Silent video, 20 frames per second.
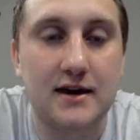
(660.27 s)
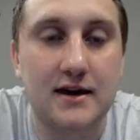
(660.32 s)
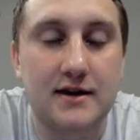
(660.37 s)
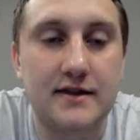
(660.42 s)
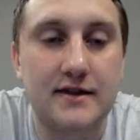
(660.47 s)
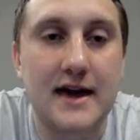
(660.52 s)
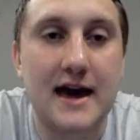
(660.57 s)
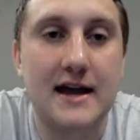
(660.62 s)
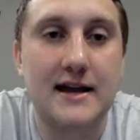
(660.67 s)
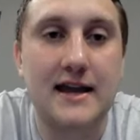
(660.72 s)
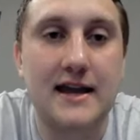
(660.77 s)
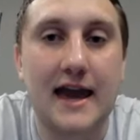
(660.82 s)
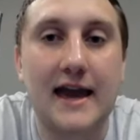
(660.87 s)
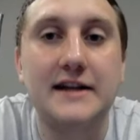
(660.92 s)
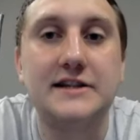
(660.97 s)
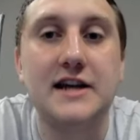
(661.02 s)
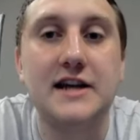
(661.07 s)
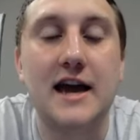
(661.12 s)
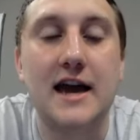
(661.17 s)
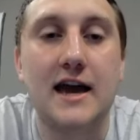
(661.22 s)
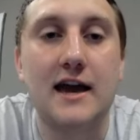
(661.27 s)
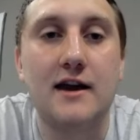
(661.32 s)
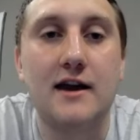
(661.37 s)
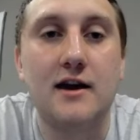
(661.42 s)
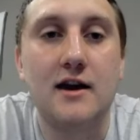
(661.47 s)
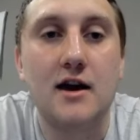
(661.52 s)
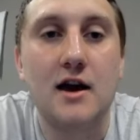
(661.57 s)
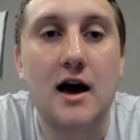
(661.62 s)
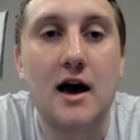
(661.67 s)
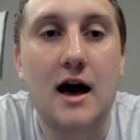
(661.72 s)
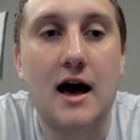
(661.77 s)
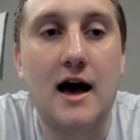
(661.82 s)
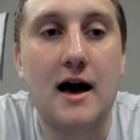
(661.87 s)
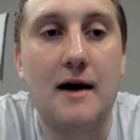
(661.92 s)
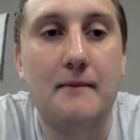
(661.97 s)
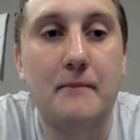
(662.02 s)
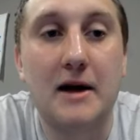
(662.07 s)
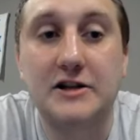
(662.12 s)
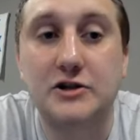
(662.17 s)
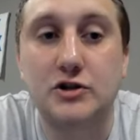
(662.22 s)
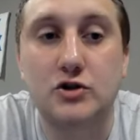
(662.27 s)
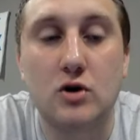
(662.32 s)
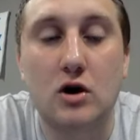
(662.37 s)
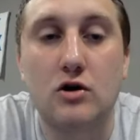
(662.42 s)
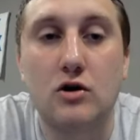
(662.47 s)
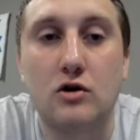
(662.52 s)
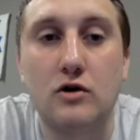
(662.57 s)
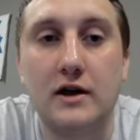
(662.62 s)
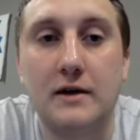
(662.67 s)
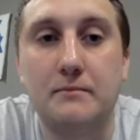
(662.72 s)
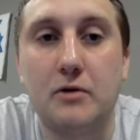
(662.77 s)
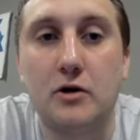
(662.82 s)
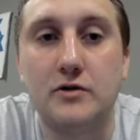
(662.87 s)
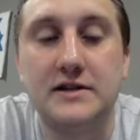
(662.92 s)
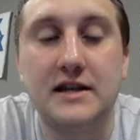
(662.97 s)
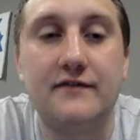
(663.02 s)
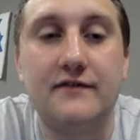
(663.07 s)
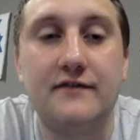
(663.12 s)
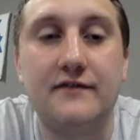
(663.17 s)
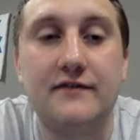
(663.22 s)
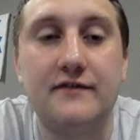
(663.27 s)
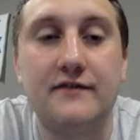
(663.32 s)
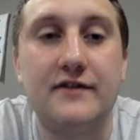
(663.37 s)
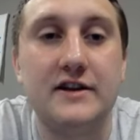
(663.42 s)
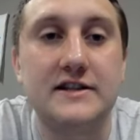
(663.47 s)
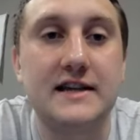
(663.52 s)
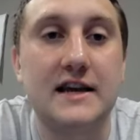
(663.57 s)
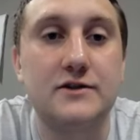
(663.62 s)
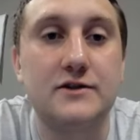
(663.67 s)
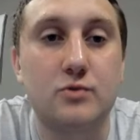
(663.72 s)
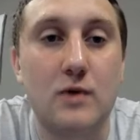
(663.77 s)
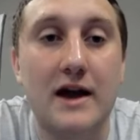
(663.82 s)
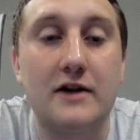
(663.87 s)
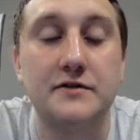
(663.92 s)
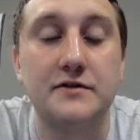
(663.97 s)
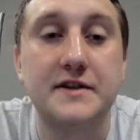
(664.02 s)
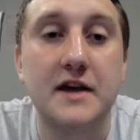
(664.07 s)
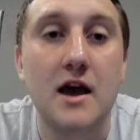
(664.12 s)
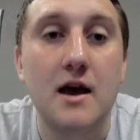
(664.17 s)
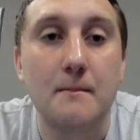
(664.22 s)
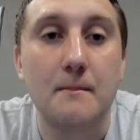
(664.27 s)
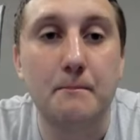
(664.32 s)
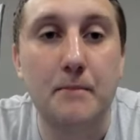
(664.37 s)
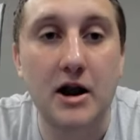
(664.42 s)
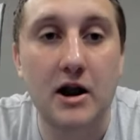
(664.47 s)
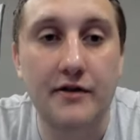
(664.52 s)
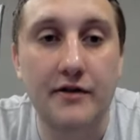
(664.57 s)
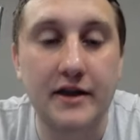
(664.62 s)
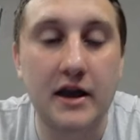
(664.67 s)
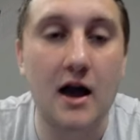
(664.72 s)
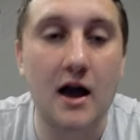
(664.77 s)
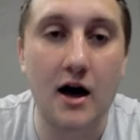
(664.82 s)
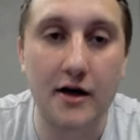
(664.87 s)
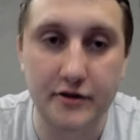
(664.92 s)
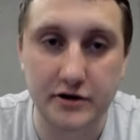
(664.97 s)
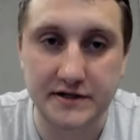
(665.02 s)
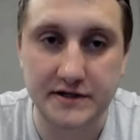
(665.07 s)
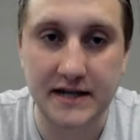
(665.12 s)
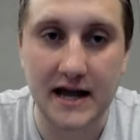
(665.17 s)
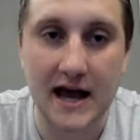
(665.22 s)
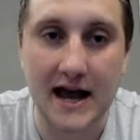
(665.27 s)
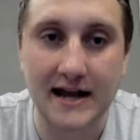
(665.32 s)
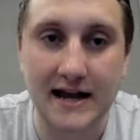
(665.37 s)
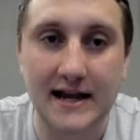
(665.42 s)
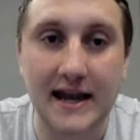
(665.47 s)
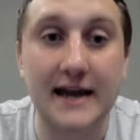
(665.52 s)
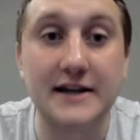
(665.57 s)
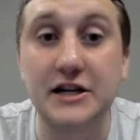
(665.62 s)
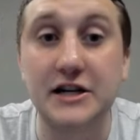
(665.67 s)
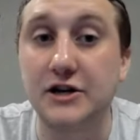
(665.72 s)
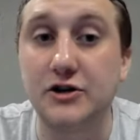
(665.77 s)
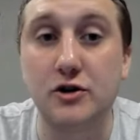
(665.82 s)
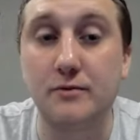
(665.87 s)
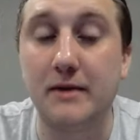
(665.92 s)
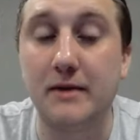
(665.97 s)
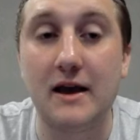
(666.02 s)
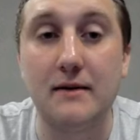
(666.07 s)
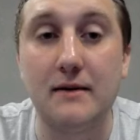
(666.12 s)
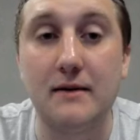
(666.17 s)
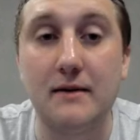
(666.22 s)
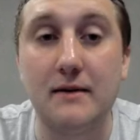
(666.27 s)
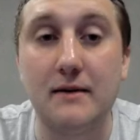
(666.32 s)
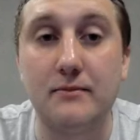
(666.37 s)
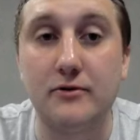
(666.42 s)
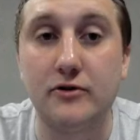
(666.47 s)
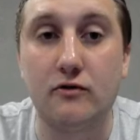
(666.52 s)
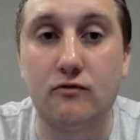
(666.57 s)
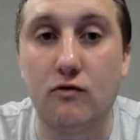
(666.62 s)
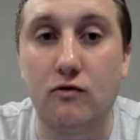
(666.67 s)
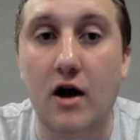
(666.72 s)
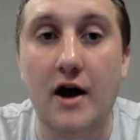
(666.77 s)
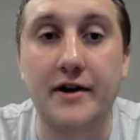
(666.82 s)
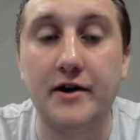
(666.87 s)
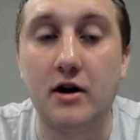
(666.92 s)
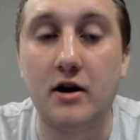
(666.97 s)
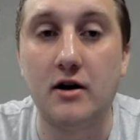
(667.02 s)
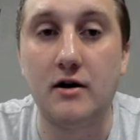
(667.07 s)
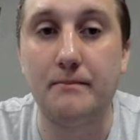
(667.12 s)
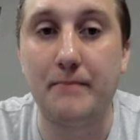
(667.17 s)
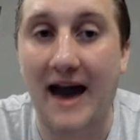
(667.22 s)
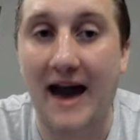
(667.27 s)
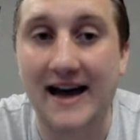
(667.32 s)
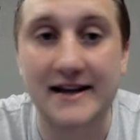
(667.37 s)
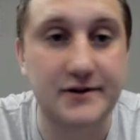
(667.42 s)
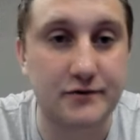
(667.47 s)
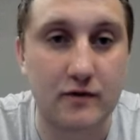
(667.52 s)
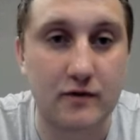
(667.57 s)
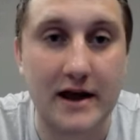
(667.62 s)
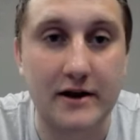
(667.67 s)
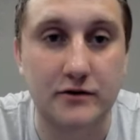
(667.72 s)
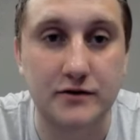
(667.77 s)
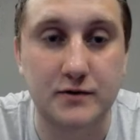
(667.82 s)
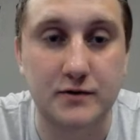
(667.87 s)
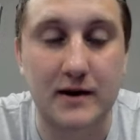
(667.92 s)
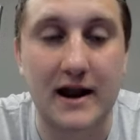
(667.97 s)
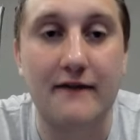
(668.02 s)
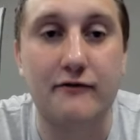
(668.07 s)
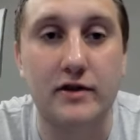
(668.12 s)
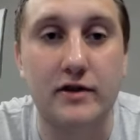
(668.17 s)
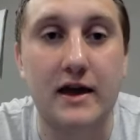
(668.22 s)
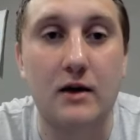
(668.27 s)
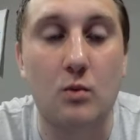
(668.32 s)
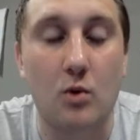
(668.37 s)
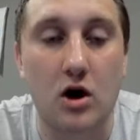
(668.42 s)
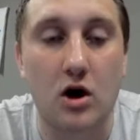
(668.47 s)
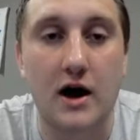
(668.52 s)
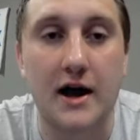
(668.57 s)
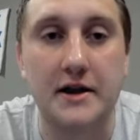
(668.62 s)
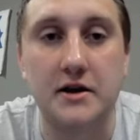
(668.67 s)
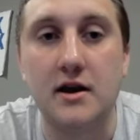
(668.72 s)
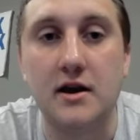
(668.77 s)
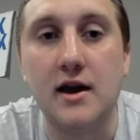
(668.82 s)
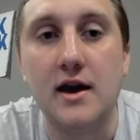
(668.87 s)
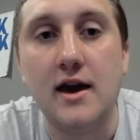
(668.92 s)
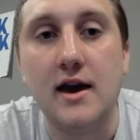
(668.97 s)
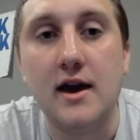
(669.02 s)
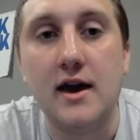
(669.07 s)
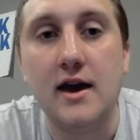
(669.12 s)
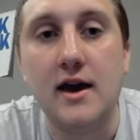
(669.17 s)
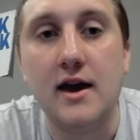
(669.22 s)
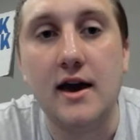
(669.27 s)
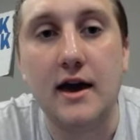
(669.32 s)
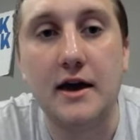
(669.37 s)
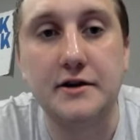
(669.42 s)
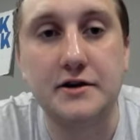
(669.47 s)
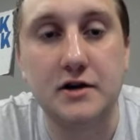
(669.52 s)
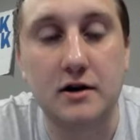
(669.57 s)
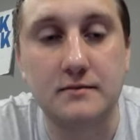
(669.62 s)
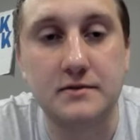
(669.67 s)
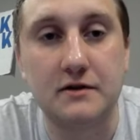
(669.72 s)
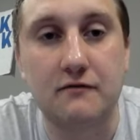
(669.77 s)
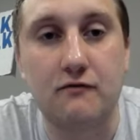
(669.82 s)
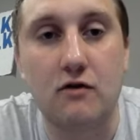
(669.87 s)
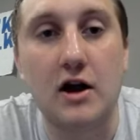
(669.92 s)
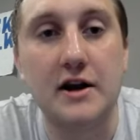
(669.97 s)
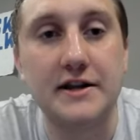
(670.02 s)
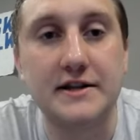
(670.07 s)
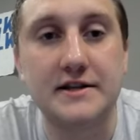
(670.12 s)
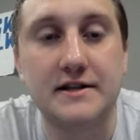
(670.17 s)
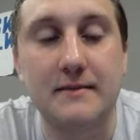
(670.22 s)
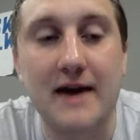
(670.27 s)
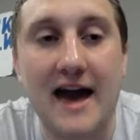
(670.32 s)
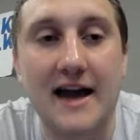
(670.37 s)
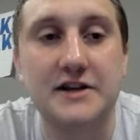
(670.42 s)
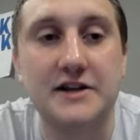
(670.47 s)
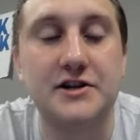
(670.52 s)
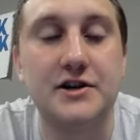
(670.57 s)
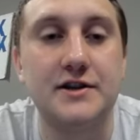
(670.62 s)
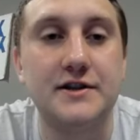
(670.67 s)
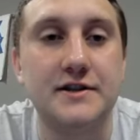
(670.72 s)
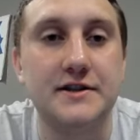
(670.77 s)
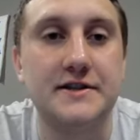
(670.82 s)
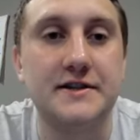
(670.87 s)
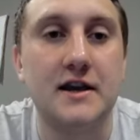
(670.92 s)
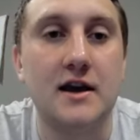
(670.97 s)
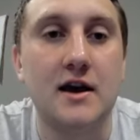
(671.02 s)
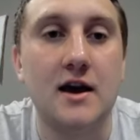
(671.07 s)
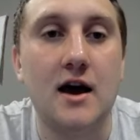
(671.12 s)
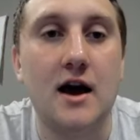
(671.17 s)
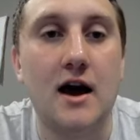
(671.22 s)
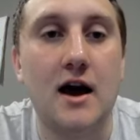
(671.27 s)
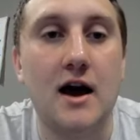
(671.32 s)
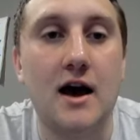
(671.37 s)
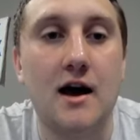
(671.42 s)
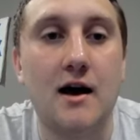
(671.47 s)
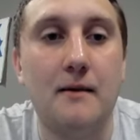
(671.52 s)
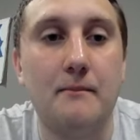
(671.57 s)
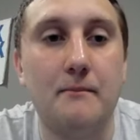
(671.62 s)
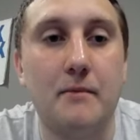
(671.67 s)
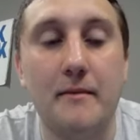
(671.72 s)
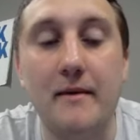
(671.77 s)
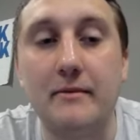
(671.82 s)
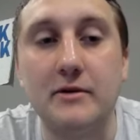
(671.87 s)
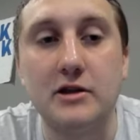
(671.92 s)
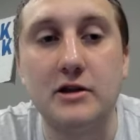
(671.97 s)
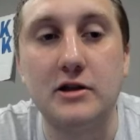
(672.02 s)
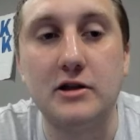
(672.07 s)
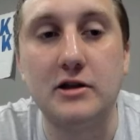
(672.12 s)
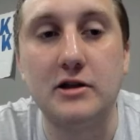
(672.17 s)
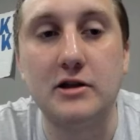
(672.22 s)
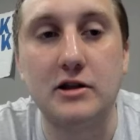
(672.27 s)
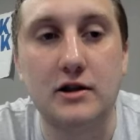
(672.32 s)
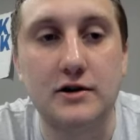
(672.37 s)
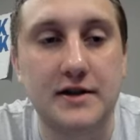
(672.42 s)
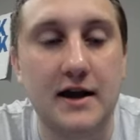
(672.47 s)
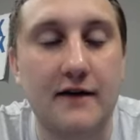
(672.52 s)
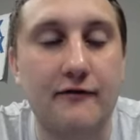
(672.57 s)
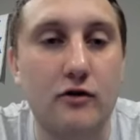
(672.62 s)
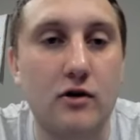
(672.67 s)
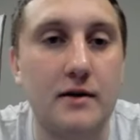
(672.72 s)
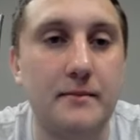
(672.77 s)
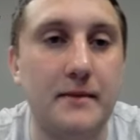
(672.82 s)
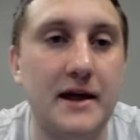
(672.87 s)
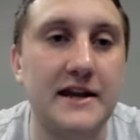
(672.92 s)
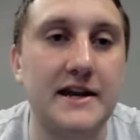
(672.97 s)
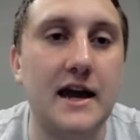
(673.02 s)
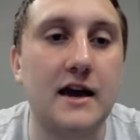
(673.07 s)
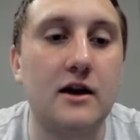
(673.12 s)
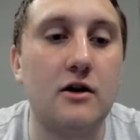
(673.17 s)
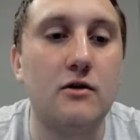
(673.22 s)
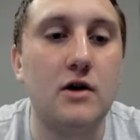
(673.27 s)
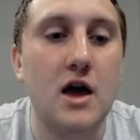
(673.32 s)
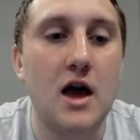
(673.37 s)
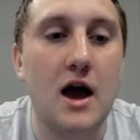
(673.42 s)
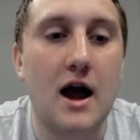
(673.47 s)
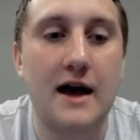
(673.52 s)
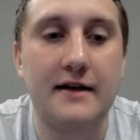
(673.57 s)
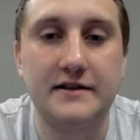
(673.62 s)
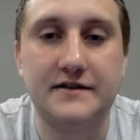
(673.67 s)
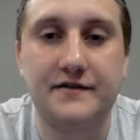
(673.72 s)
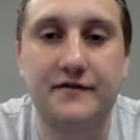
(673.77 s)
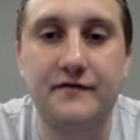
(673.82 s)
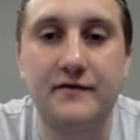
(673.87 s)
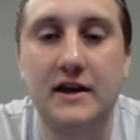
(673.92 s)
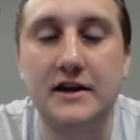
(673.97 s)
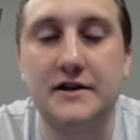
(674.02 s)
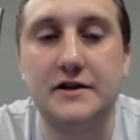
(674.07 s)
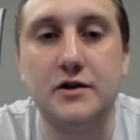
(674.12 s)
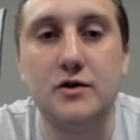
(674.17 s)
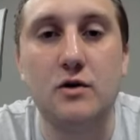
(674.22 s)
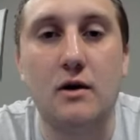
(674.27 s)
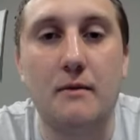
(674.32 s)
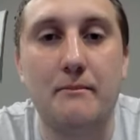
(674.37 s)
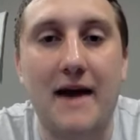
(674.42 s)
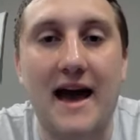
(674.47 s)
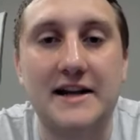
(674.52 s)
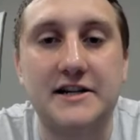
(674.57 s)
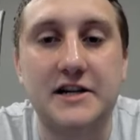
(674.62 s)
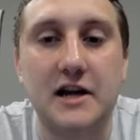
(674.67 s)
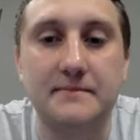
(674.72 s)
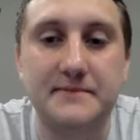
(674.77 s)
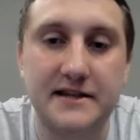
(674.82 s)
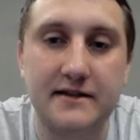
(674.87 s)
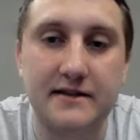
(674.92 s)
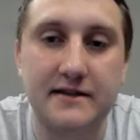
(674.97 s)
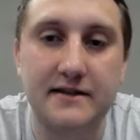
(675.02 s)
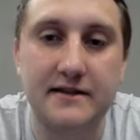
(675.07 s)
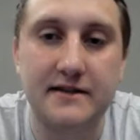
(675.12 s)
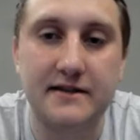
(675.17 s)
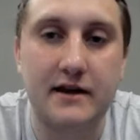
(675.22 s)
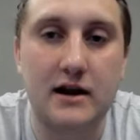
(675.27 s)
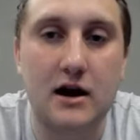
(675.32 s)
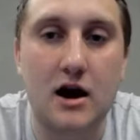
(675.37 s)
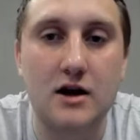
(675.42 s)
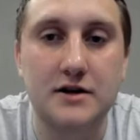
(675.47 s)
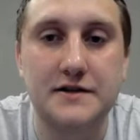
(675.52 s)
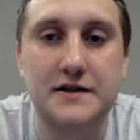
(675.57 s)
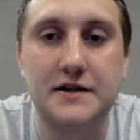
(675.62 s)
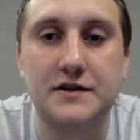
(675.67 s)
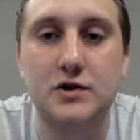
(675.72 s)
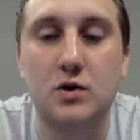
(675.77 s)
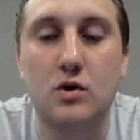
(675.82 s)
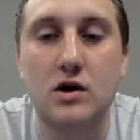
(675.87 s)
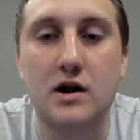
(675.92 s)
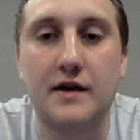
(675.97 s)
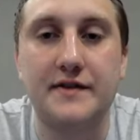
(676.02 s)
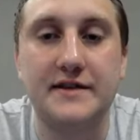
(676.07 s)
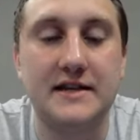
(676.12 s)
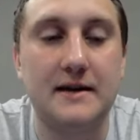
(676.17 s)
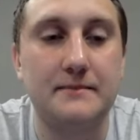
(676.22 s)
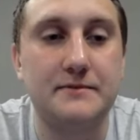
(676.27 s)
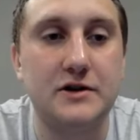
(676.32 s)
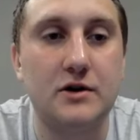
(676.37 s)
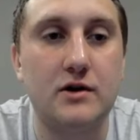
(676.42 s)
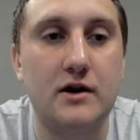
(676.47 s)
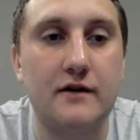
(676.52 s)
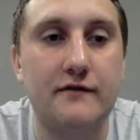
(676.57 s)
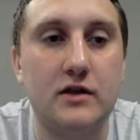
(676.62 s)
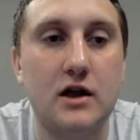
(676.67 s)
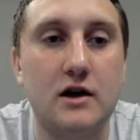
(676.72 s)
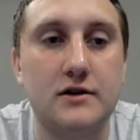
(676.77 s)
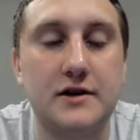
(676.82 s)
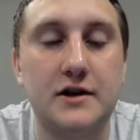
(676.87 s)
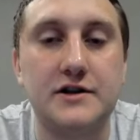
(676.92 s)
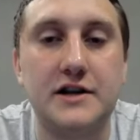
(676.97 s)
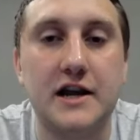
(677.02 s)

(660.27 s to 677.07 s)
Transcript: that KJ might struggle in post defense against Reynolds. But on the other side, KJ should be able to run past Reynolds whenever they want in terms of running some actions, but maybe a little tougher on Bandaogo. All right, let's get to matchups and then Hawks the Soar on this episode of Locked on